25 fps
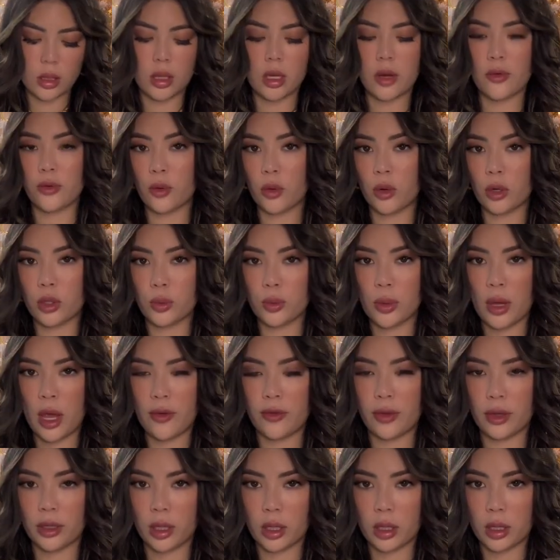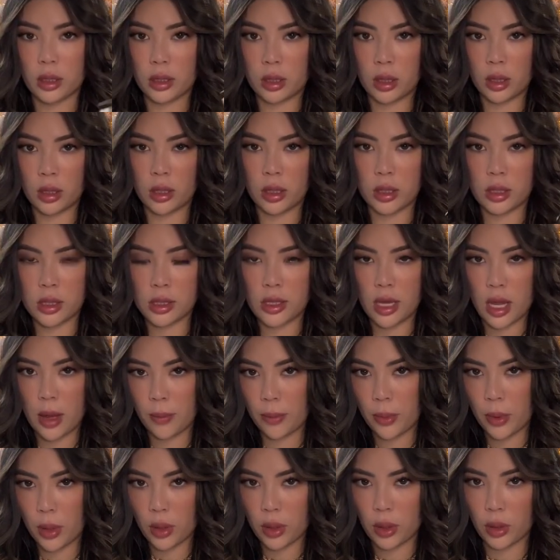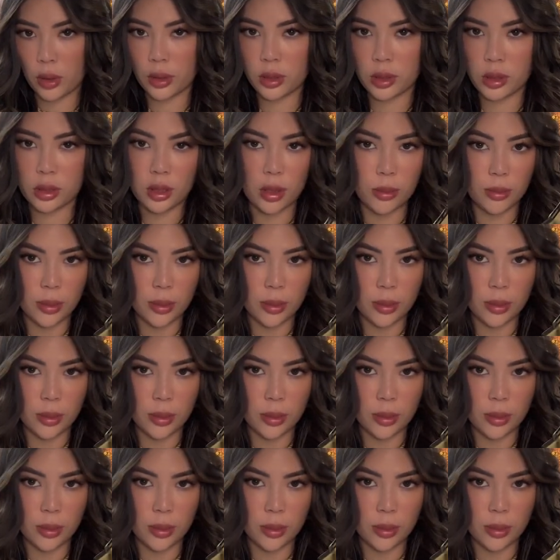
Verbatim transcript: And of course, we have like a gazillion samples,